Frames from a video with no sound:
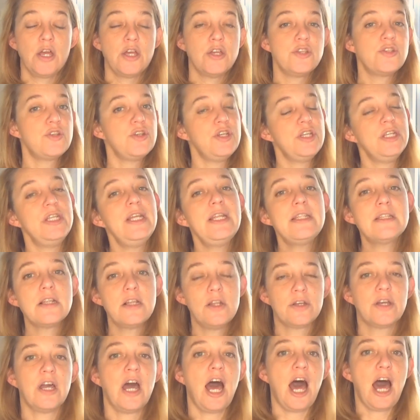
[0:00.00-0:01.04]
So you need to
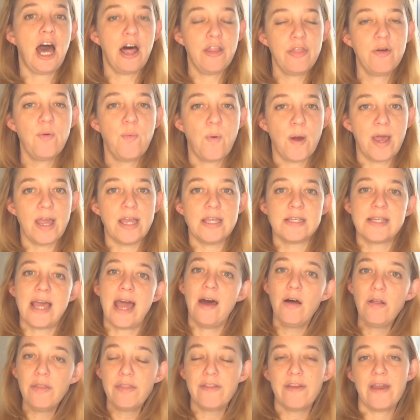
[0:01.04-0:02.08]
look at other ways,
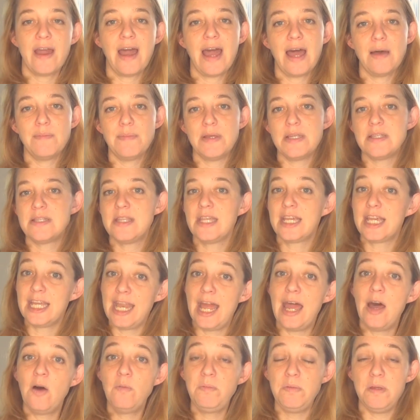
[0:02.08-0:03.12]
healthier habits that can
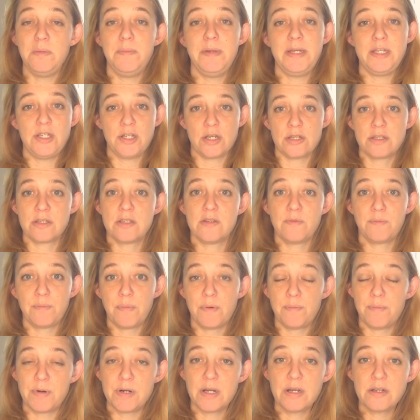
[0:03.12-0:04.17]
help you be just as
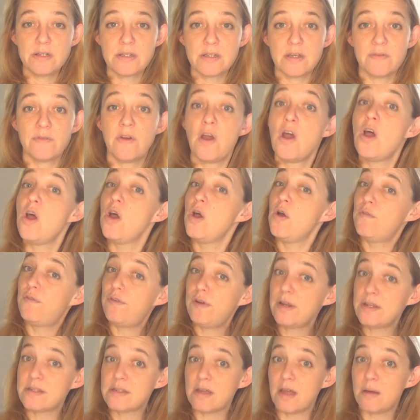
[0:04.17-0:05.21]
productive. For
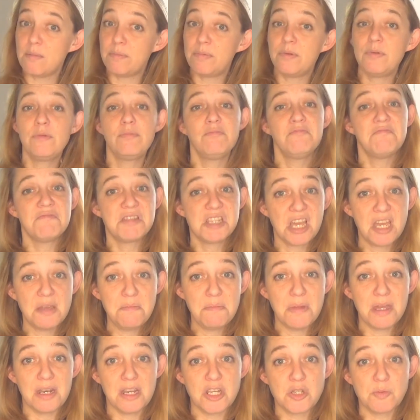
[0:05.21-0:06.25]
example, time
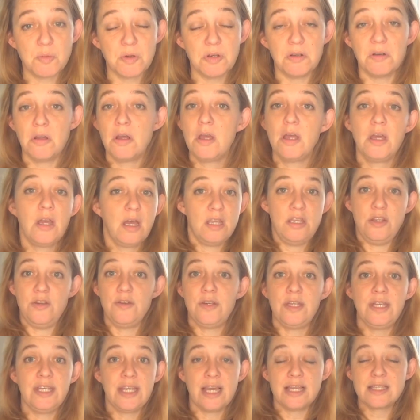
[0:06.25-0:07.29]
management, and you
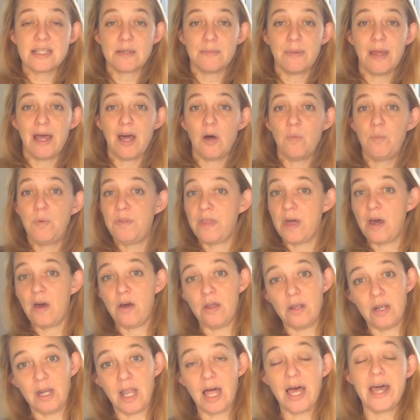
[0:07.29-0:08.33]
can get some help with that
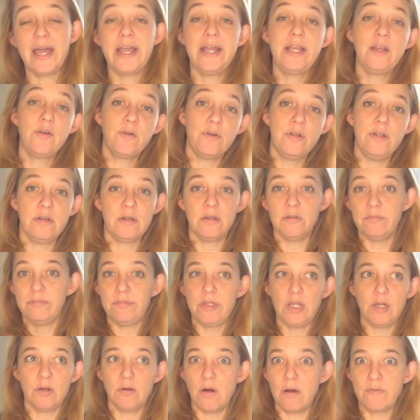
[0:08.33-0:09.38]
online, or you can,
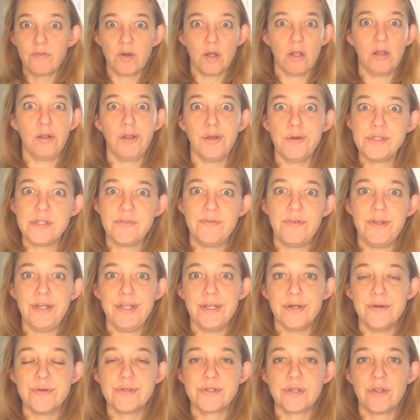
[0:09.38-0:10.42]
I've got loads of
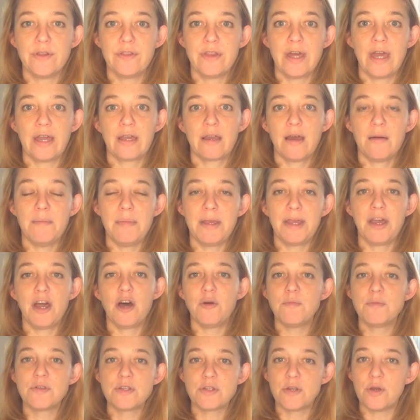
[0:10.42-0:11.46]
videos on that coming
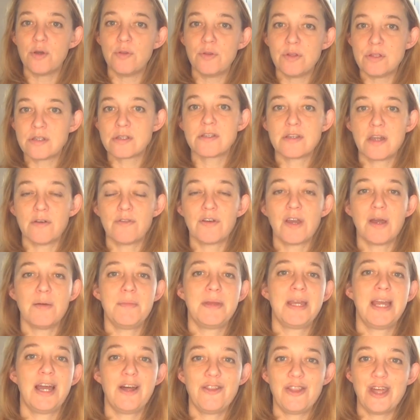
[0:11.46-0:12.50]
up, so there's stuff
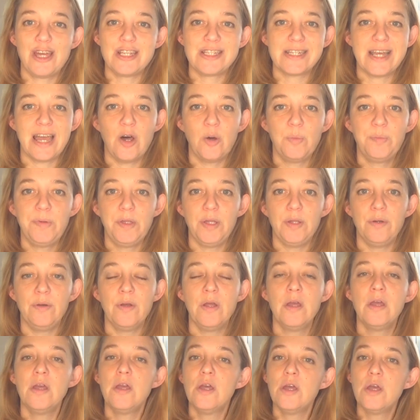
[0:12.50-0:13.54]
coming out there to help you.
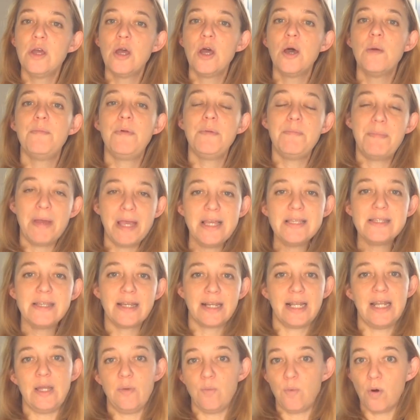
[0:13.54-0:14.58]
But
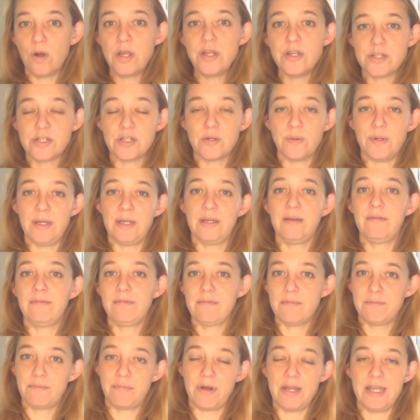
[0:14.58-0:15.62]
basically what you're doing,
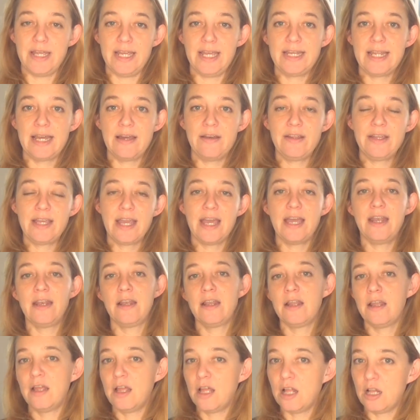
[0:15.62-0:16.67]
breaking it down again,
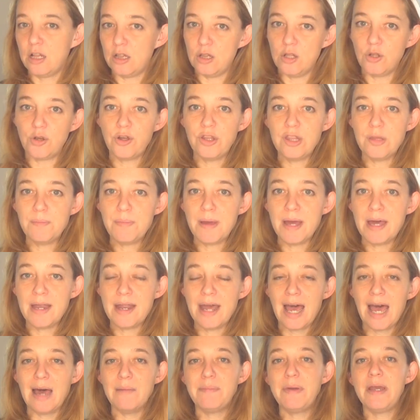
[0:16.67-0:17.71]
look at the bad
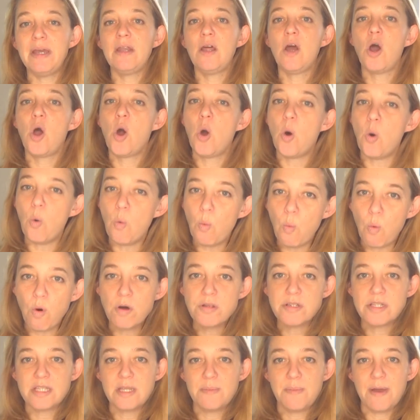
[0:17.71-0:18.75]
habit,
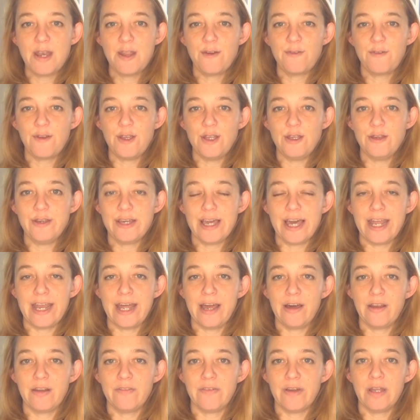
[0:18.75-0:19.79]
what's the benefit you get
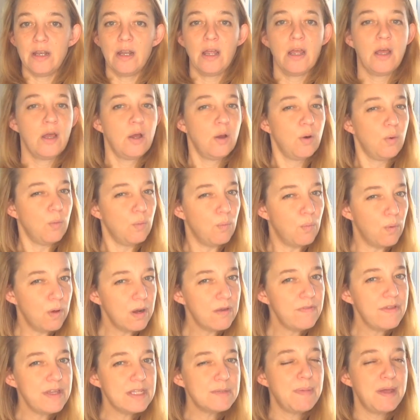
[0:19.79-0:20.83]
out of it? What are
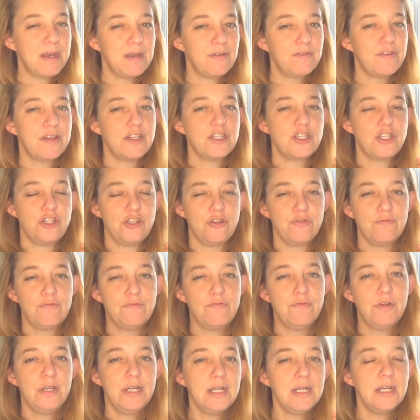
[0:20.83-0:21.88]
these benefits do you
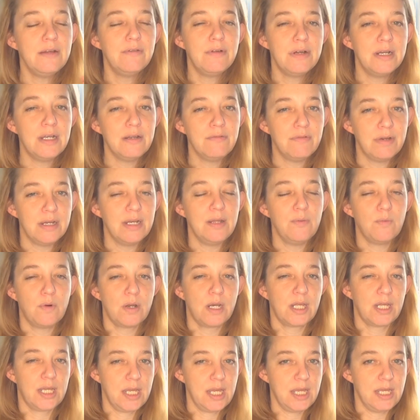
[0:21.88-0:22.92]
really, really, really want
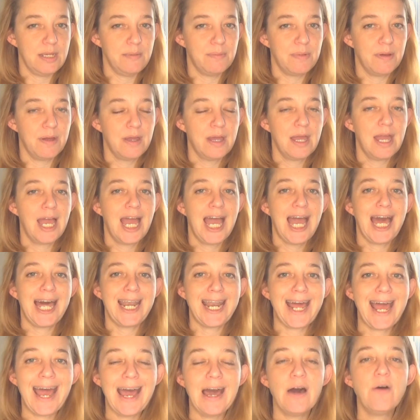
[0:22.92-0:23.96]
to keep? And
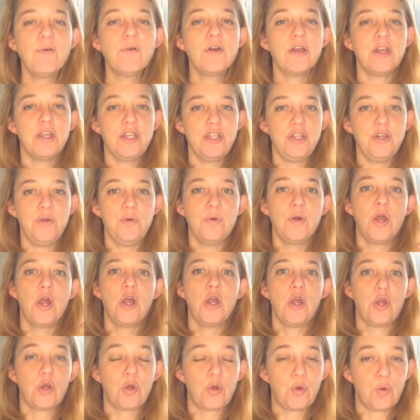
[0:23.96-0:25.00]
how can you
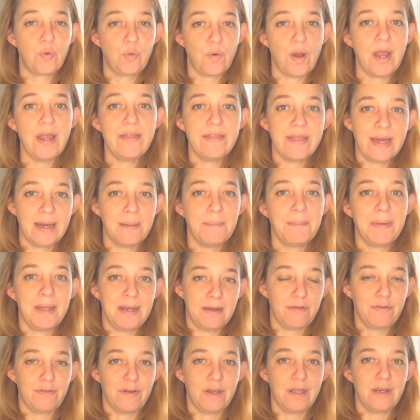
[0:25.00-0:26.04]
create that
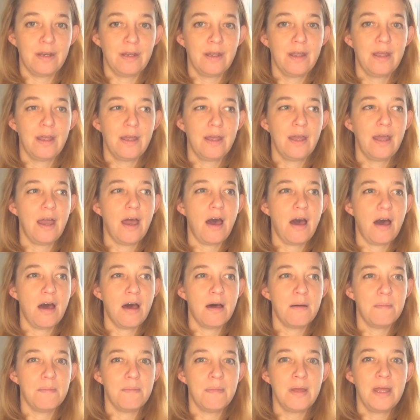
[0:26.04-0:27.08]
benefit
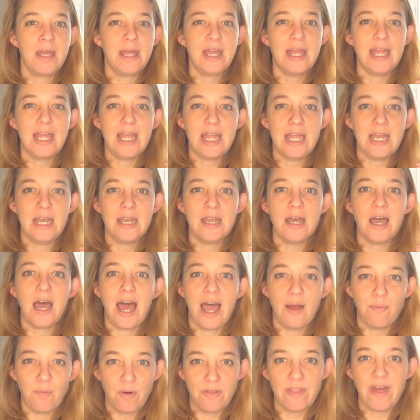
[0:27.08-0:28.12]

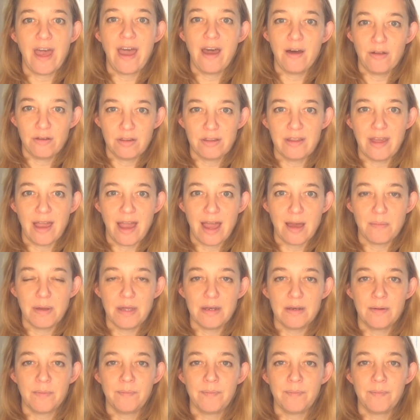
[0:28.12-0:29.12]
with a healthy habit?